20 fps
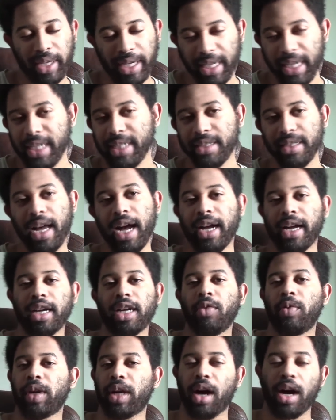Like, he's not
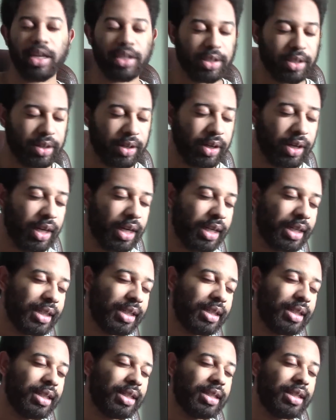gonna win an Oscar,
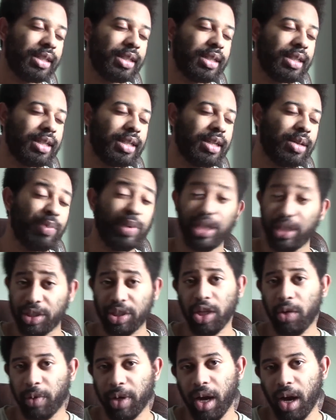but he
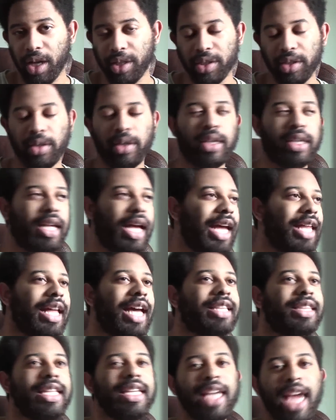should win an Oscar.
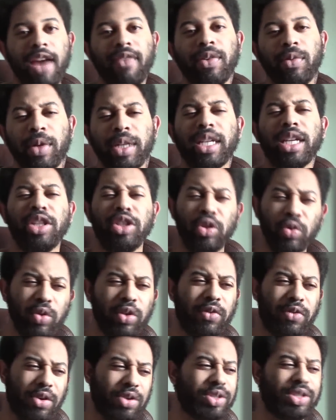I think everyone can
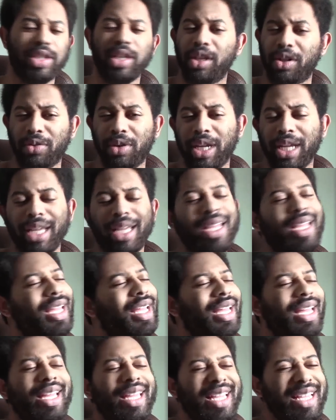universally agree
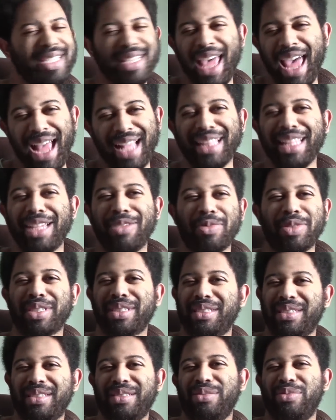his acting
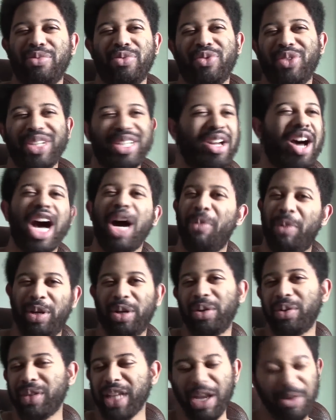was
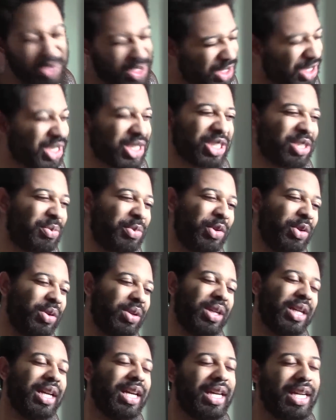phenomenal. That was just some
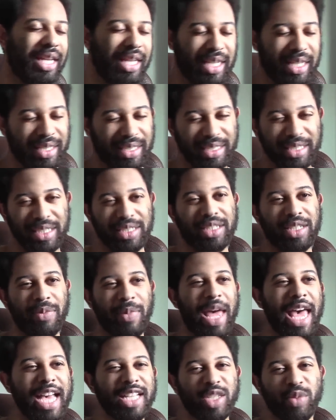
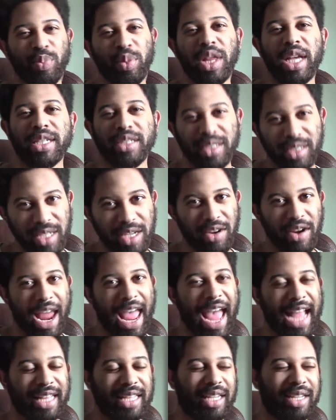S+ tier
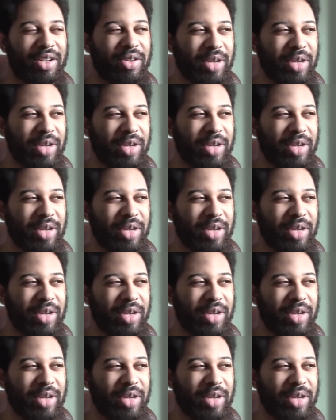acting.